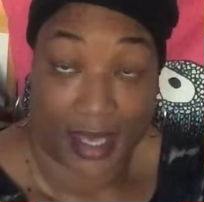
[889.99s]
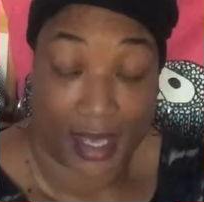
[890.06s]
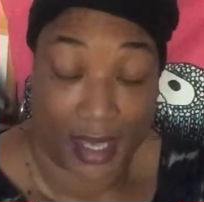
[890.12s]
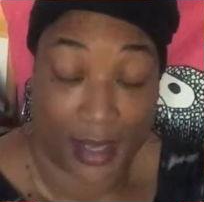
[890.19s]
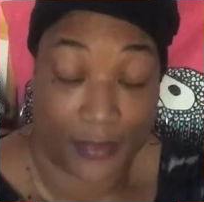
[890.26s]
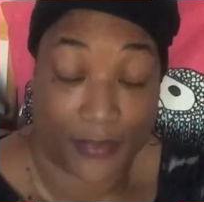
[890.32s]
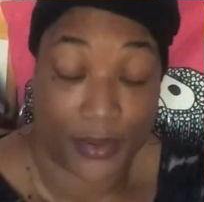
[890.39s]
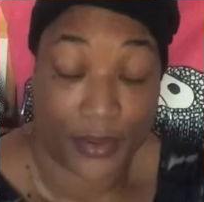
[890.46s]

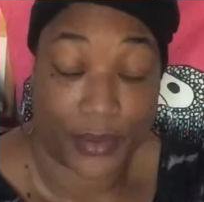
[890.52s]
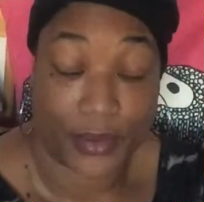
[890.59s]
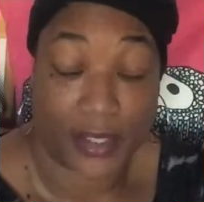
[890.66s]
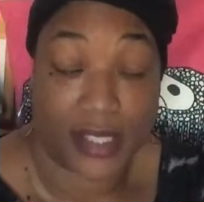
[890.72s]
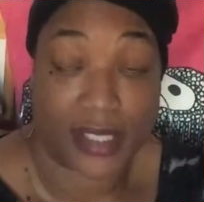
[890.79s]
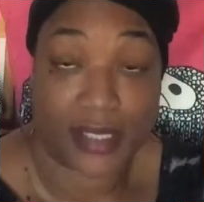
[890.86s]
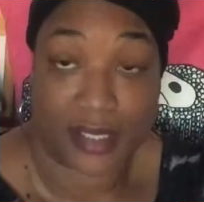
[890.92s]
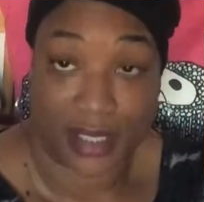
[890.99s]
If you
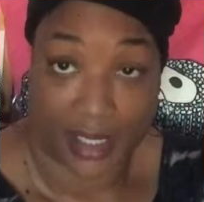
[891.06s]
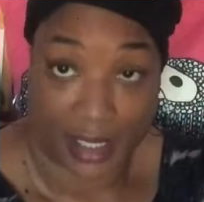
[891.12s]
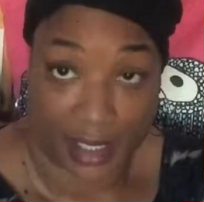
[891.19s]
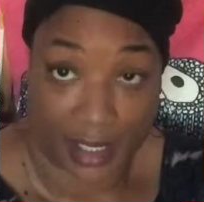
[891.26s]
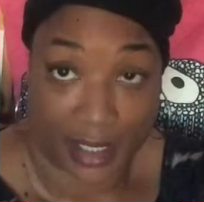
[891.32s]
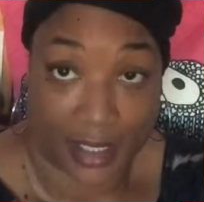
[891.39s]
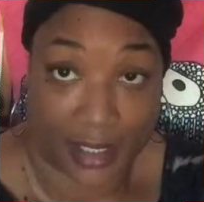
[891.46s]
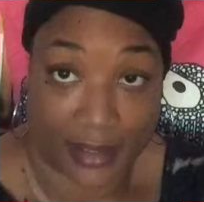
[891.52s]
could
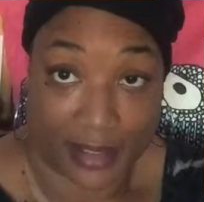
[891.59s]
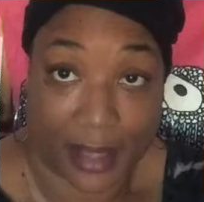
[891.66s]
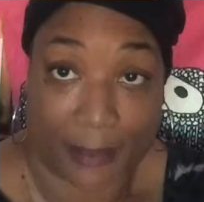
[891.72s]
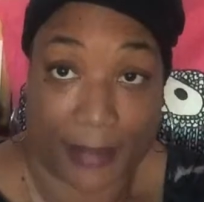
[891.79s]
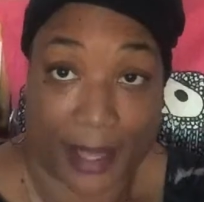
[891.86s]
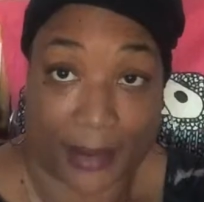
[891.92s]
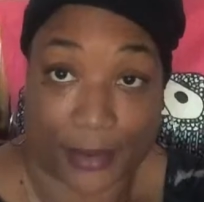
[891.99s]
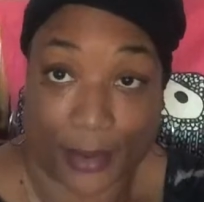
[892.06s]
see the
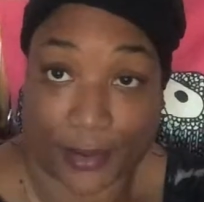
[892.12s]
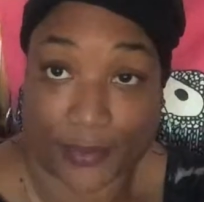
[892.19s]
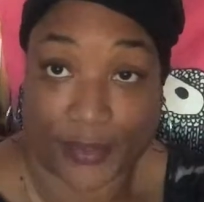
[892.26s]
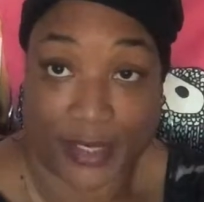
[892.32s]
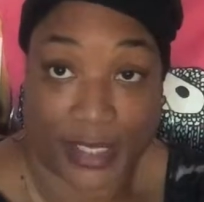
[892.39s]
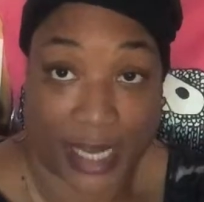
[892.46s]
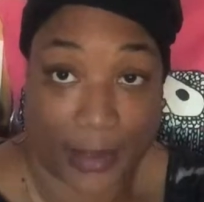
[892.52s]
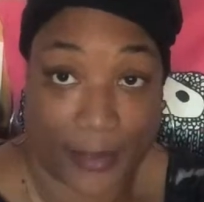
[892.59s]
amount of
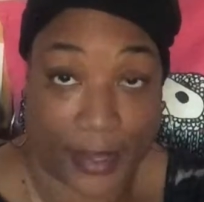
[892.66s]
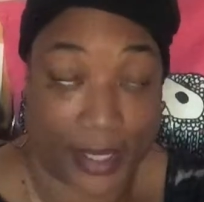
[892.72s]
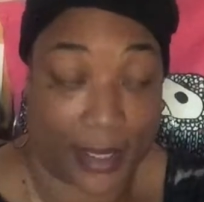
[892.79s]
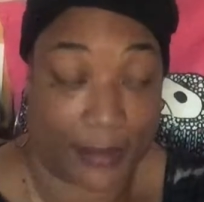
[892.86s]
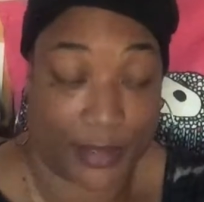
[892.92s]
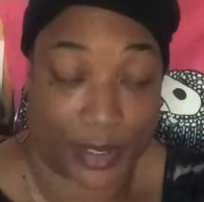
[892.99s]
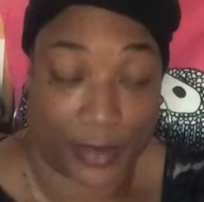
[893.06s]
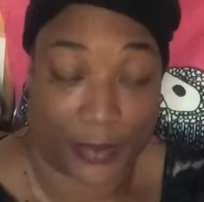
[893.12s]
shouting
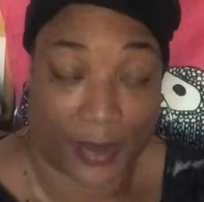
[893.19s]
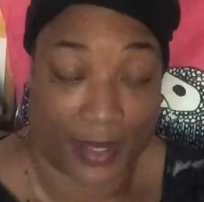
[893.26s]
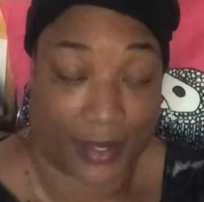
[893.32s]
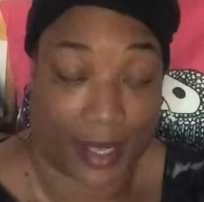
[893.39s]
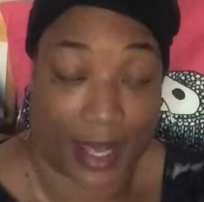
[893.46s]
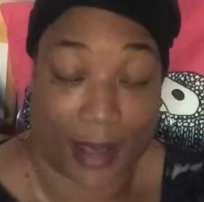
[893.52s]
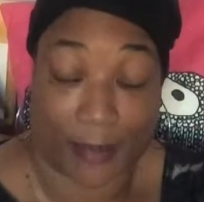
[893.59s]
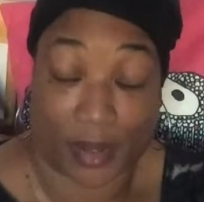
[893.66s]
I'm doing
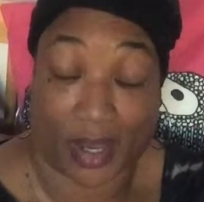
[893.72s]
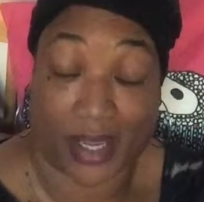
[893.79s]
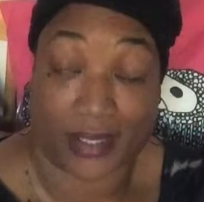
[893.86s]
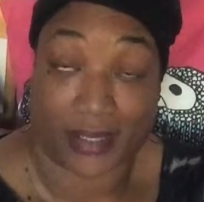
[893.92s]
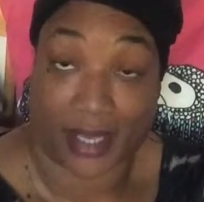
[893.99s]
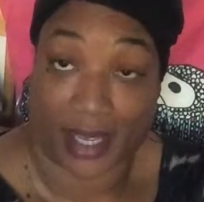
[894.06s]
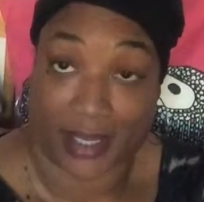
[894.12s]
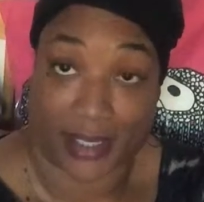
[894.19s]
that I'm going
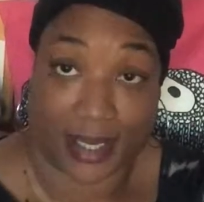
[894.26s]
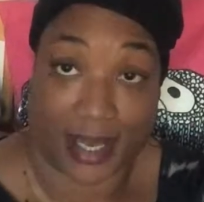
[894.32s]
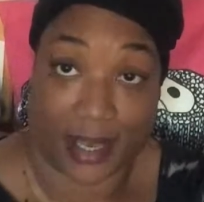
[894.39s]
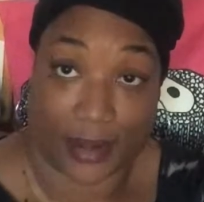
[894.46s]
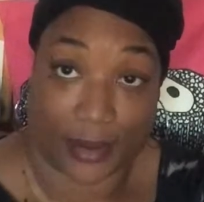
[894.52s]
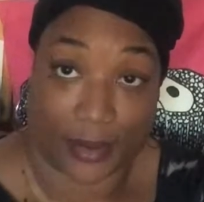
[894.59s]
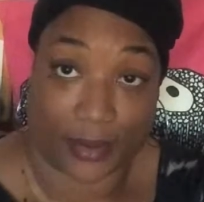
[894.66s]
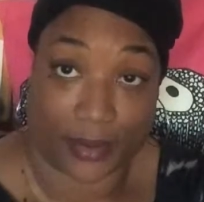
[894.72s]
to edit
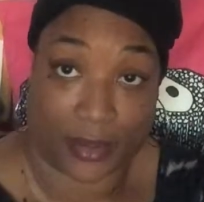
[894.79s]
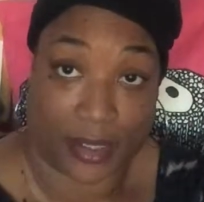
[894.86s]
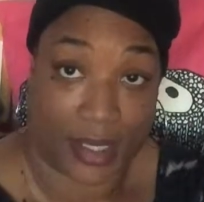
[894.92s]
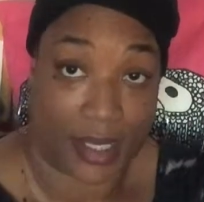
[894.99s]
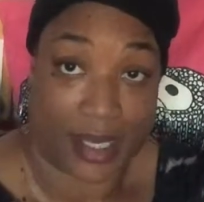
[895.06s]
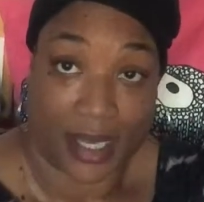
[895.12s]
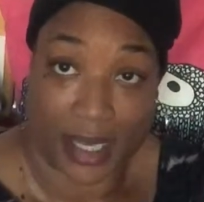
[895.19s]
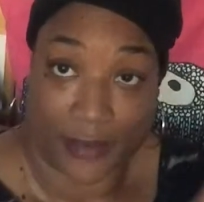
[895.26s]
out,
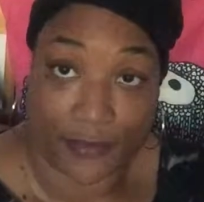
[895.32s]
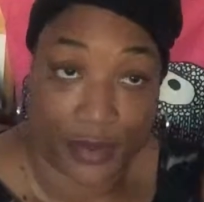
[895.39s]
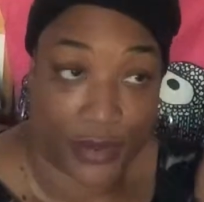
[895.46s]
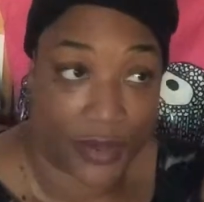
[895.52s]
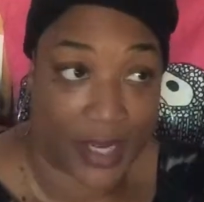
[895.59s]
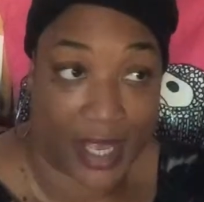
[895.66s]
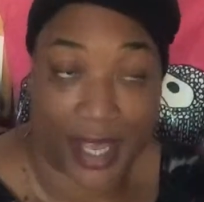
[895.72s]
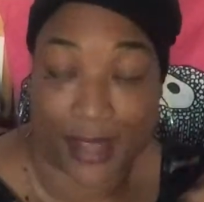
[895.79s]
if you
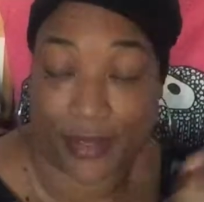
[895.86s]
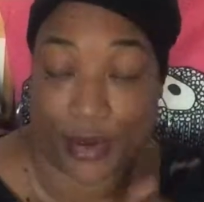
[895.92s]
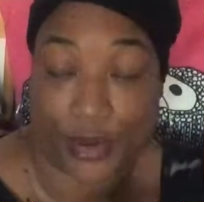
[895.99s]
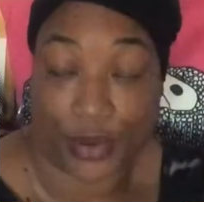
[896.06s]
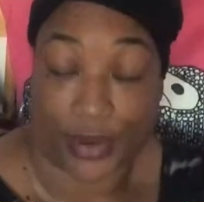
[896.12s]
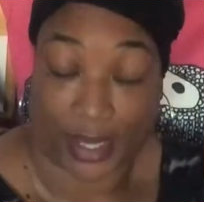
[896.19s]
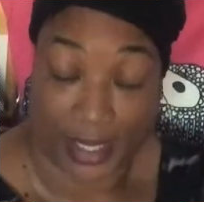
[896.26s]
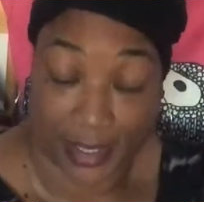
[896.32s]
could hear the
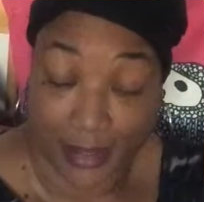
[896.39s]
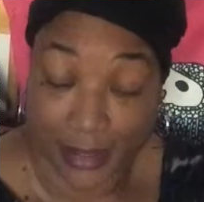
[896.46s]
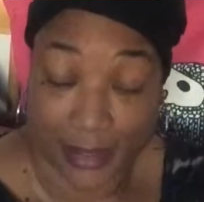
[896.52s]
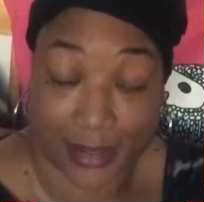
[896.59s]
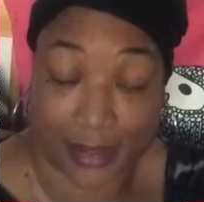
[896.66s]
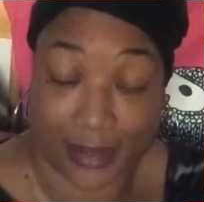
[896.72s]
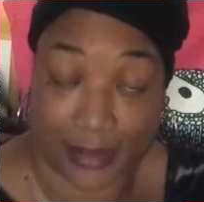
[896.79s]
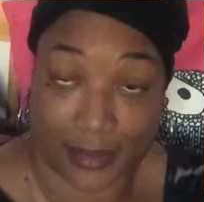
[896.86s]

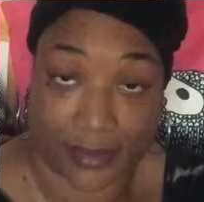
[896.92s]
noise,